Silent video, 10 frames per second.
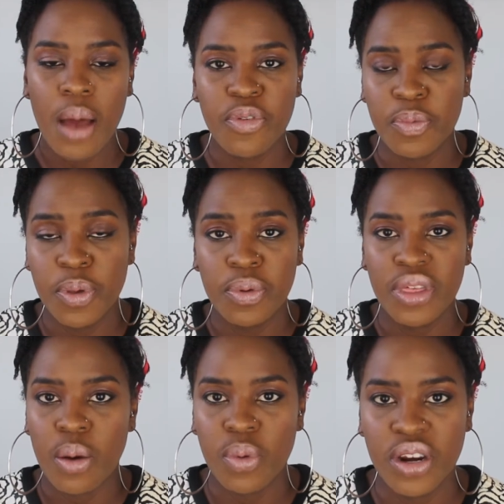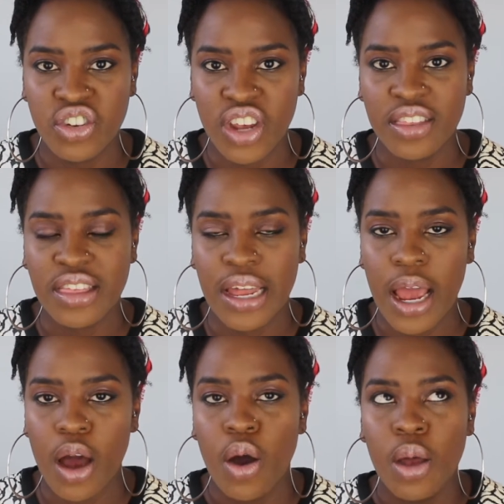for people that want to check that
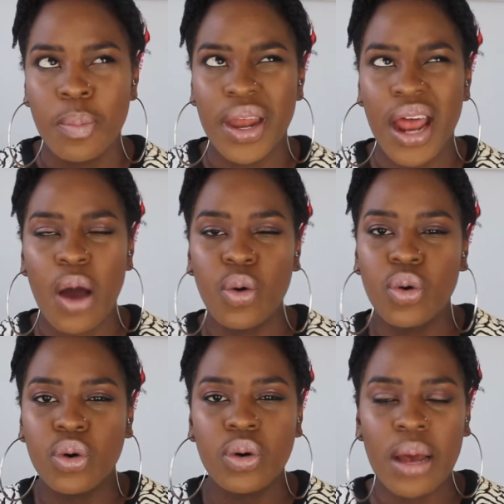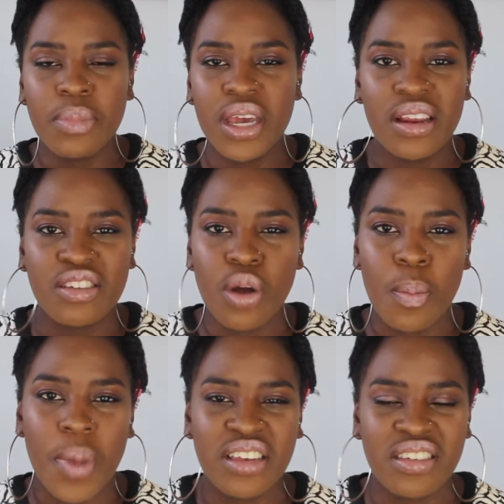out. But there's not
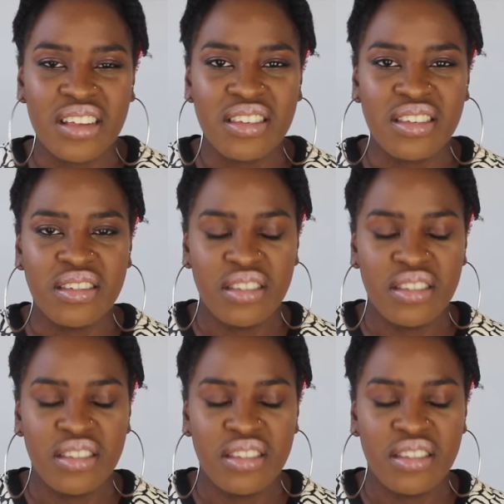much that's